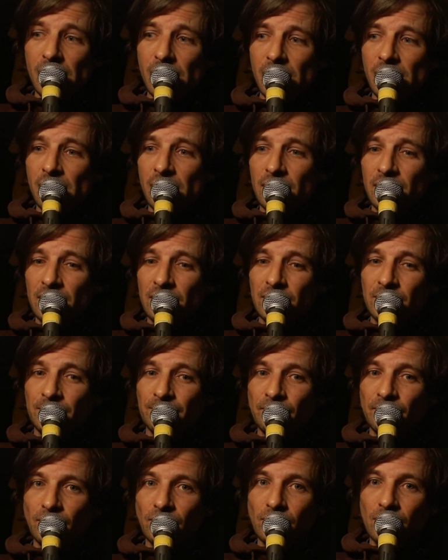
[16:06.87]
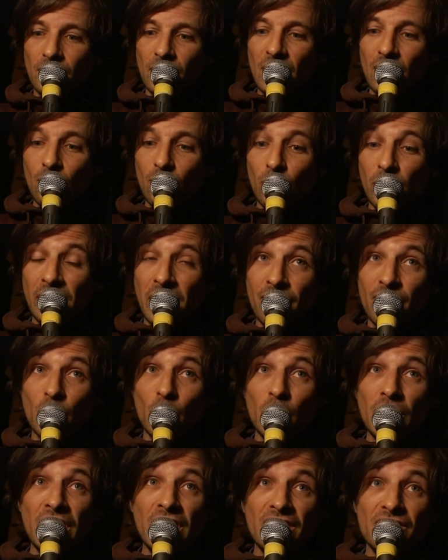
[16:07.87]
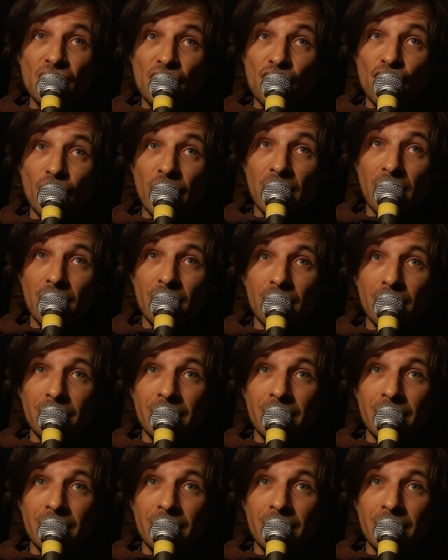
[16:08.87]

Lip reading: We'll give you a neat trick